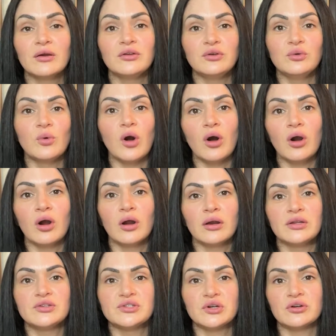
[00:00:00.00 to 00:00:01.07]
you are
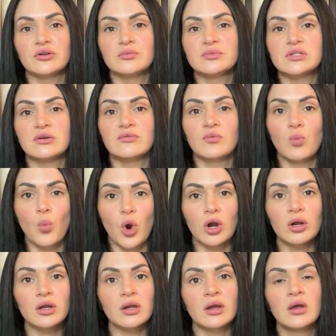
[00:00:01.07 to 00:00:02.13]
in terms of
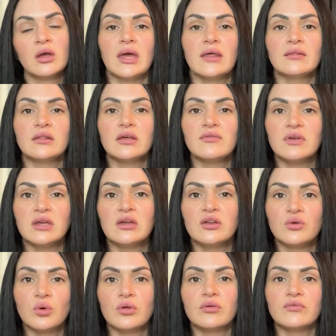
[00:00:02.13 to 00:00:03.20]
work and living in
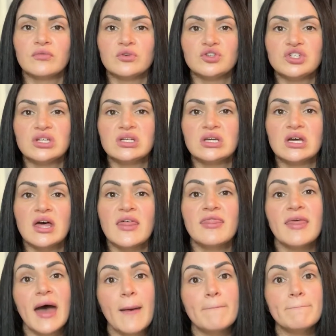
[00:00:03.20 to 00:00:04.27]
Northern Virginia,
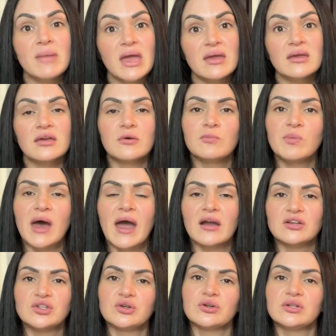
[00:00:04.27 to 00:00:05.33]
that may
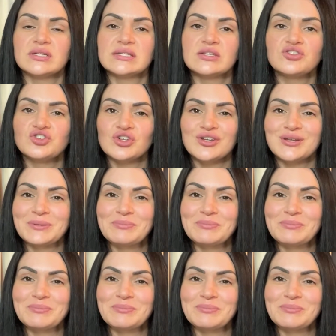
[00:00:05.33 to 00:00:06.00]
impact your decision